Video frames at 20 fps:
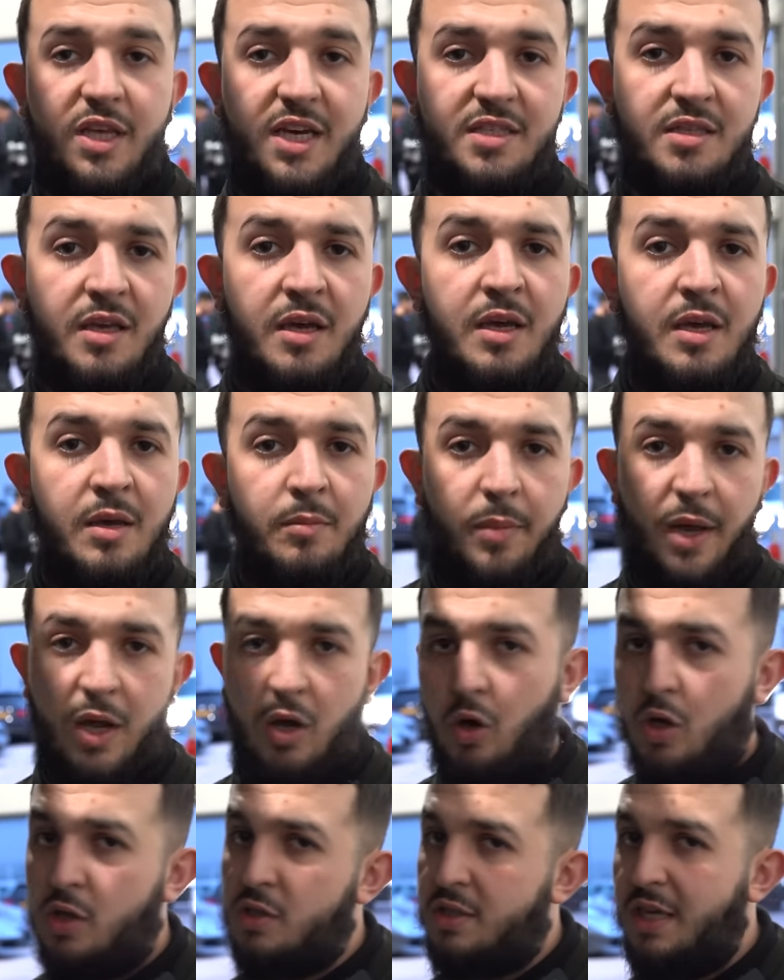end,
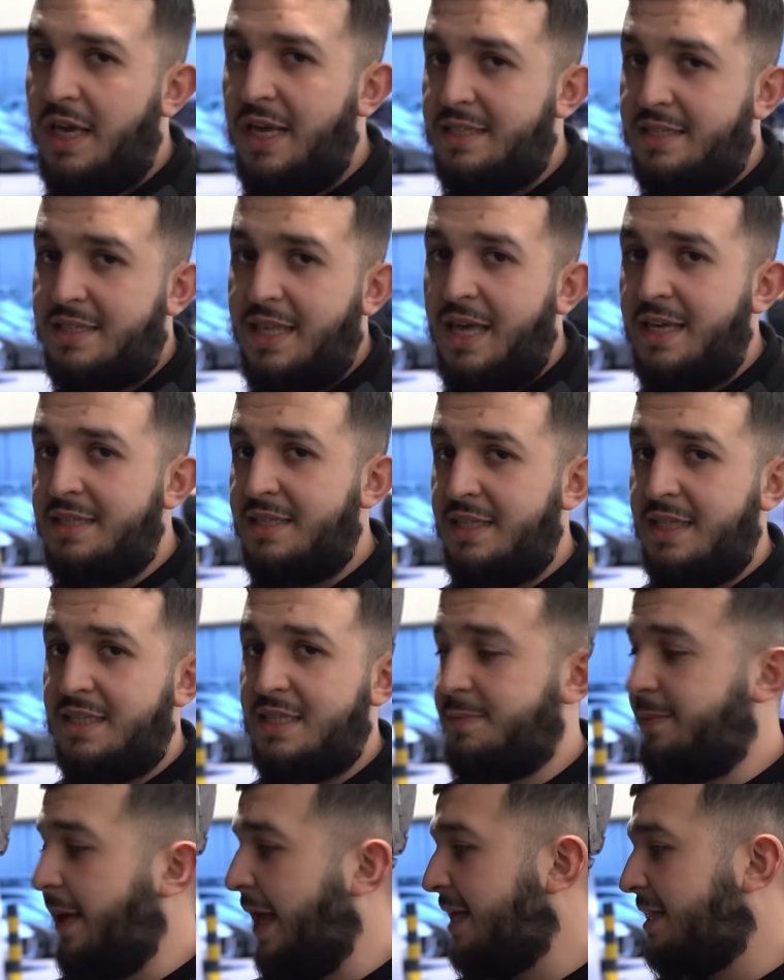because it states in the
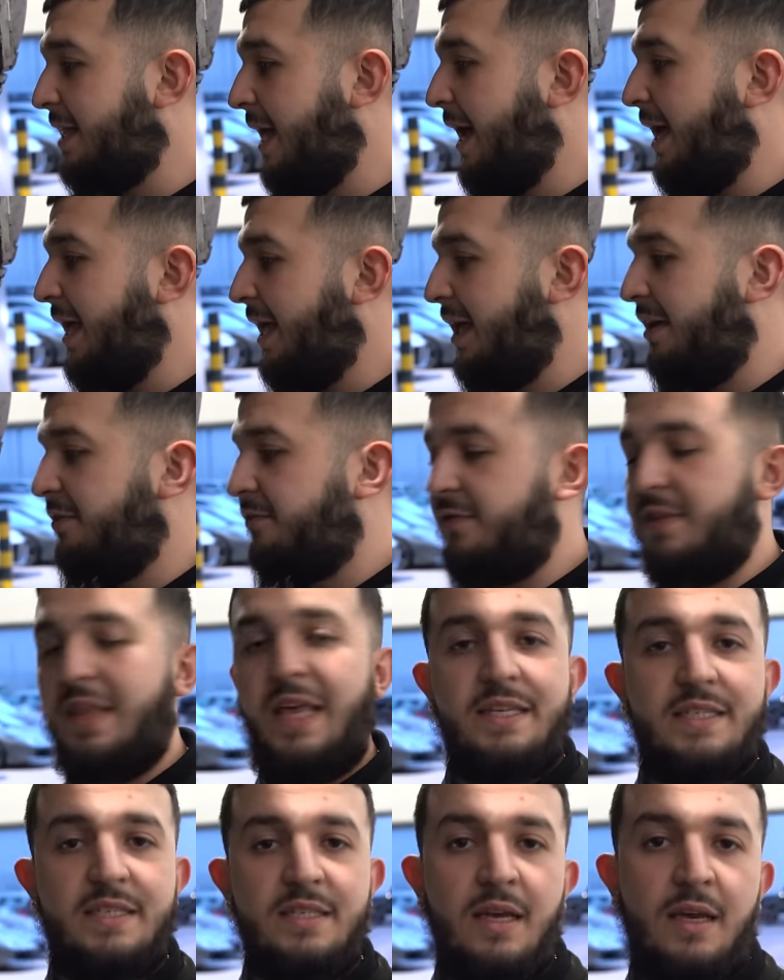spec that if
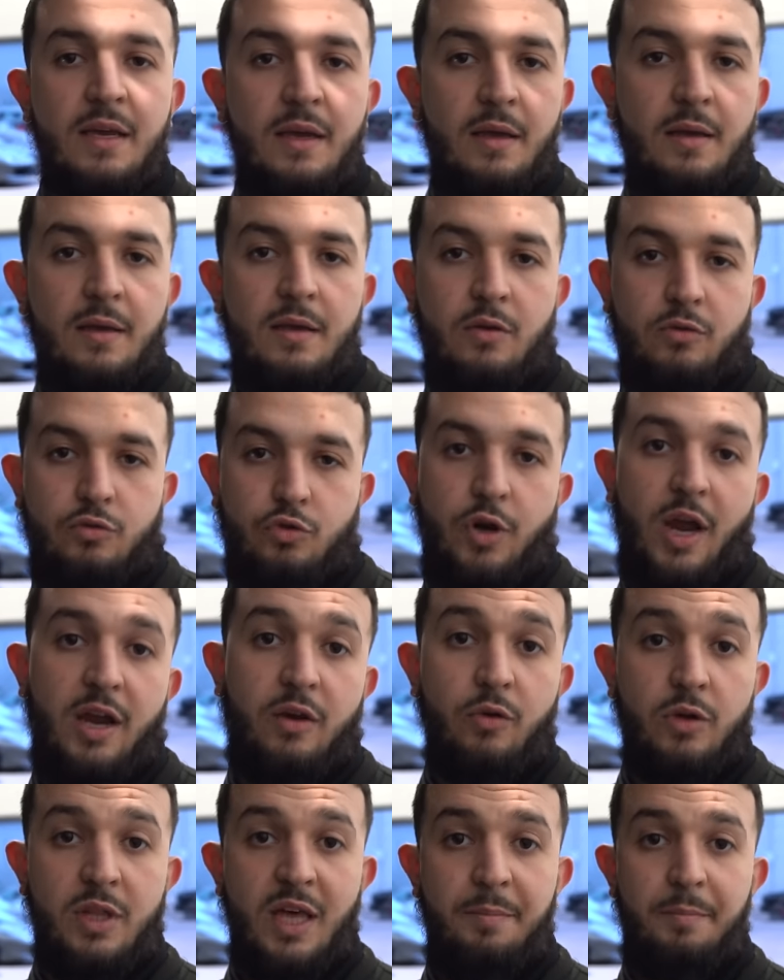this
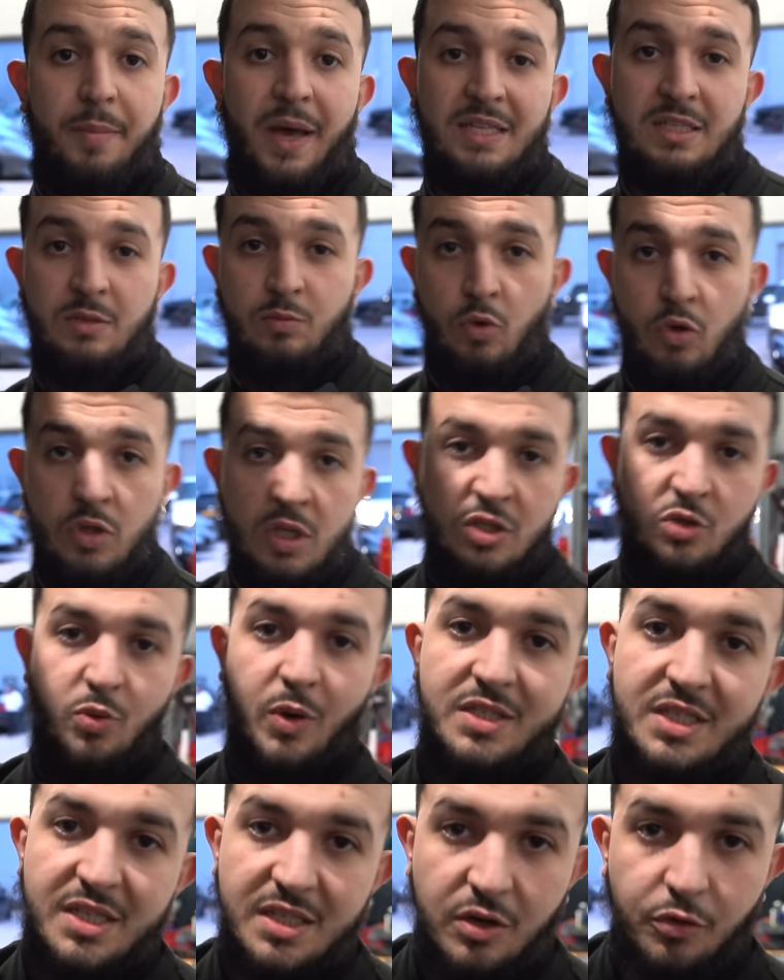track rod end bends more than
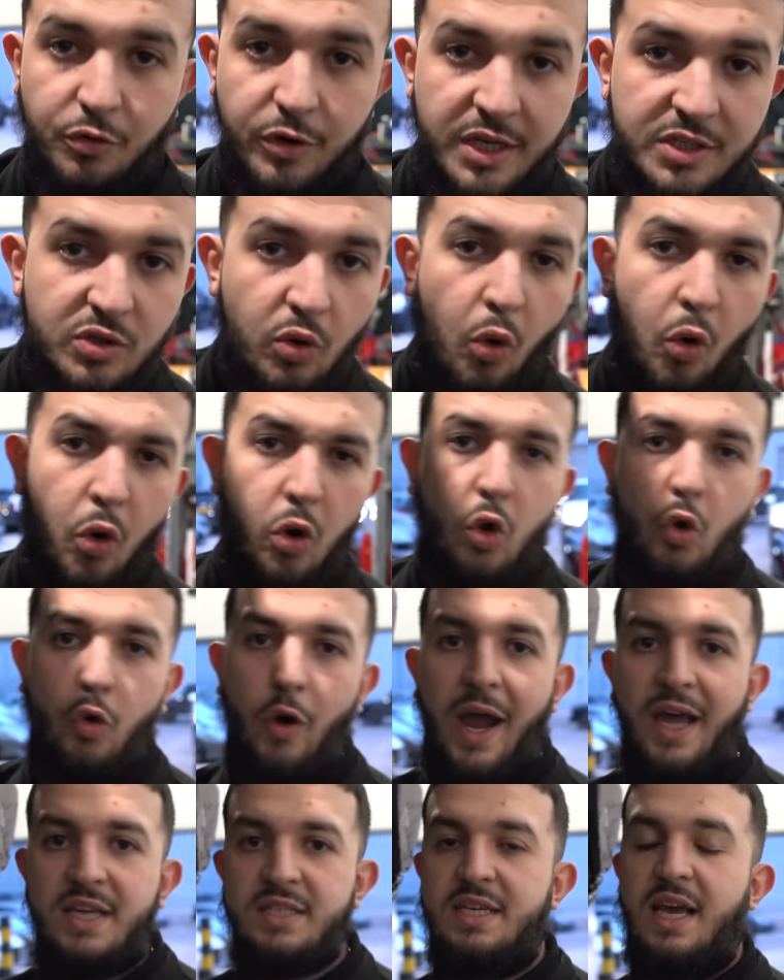20 degrees or
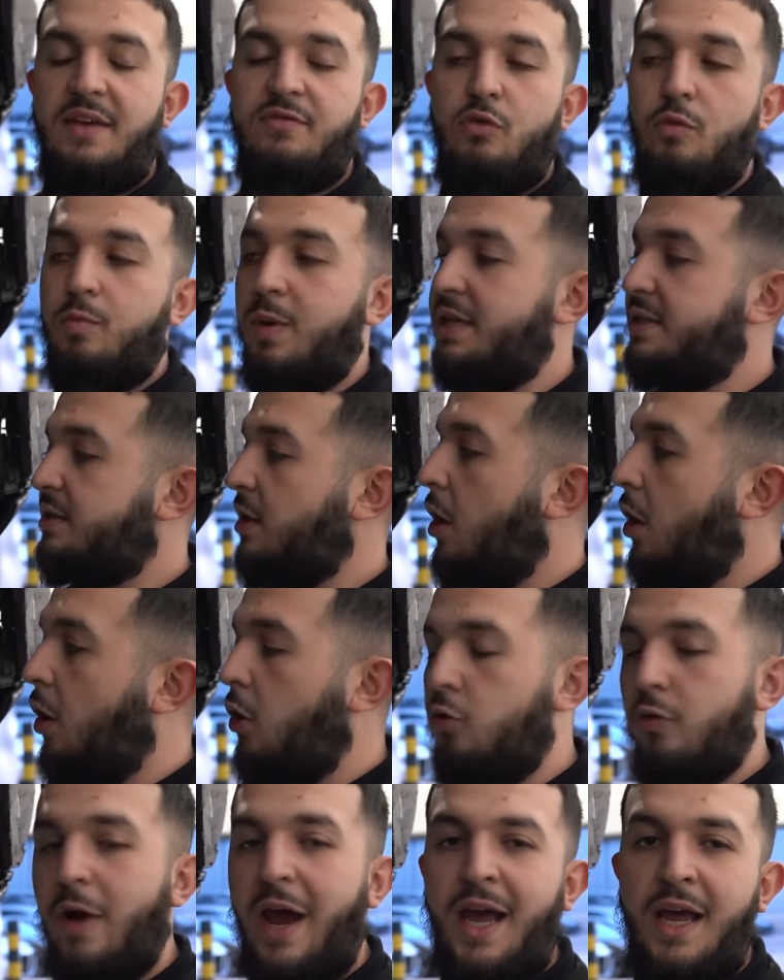cracks, you have to replace the
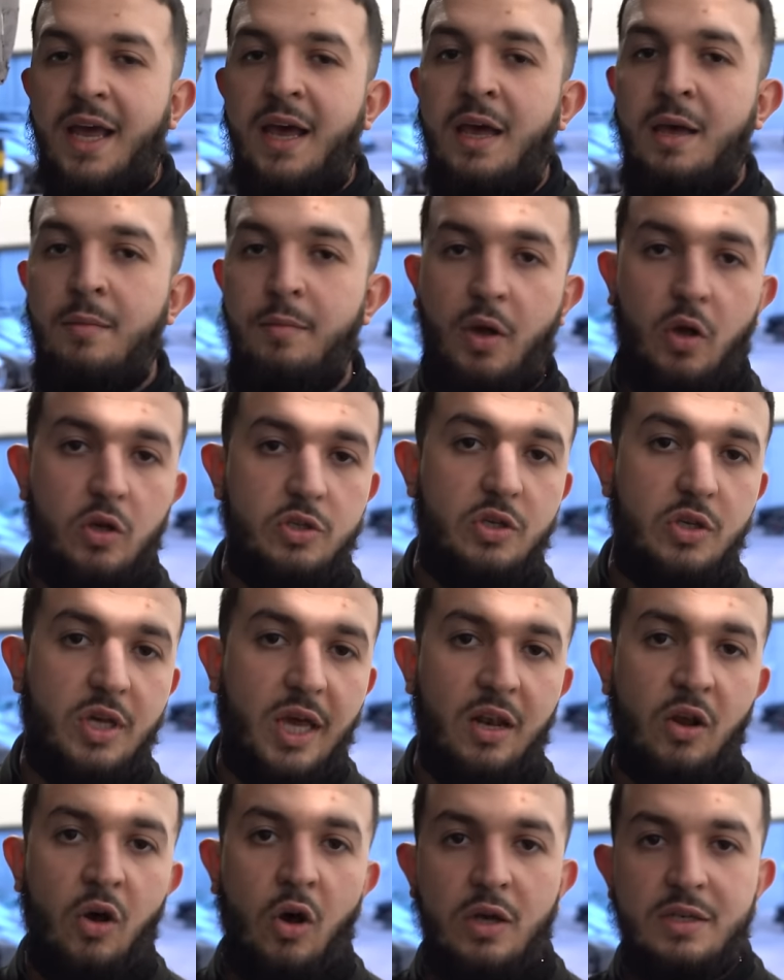whole rack because you
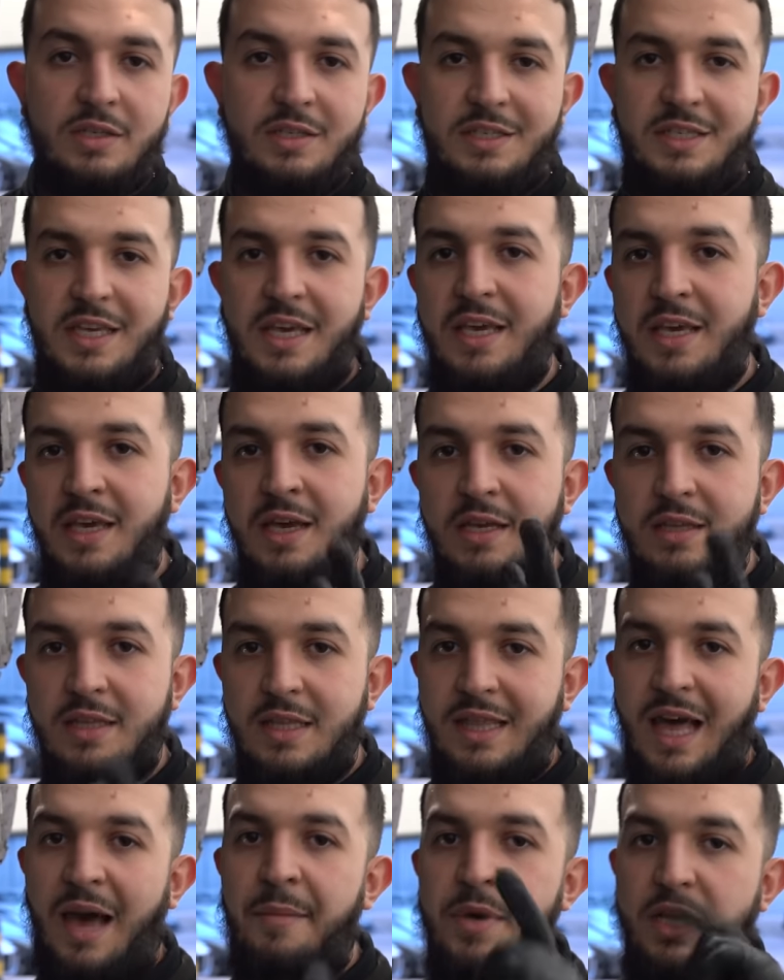cannot see
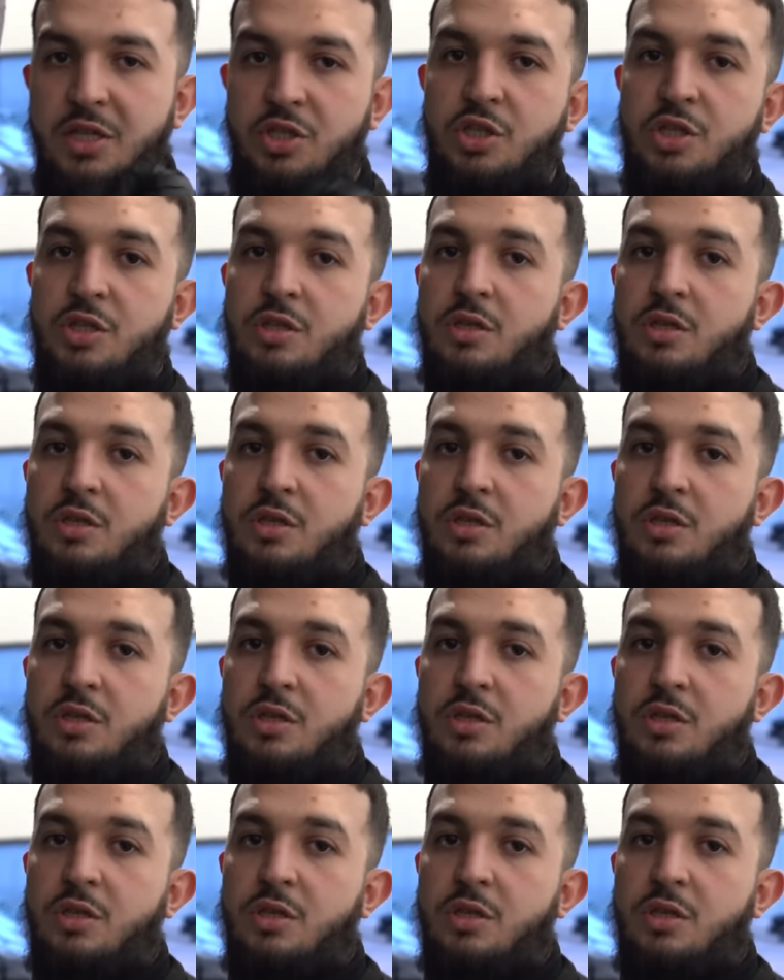the damage.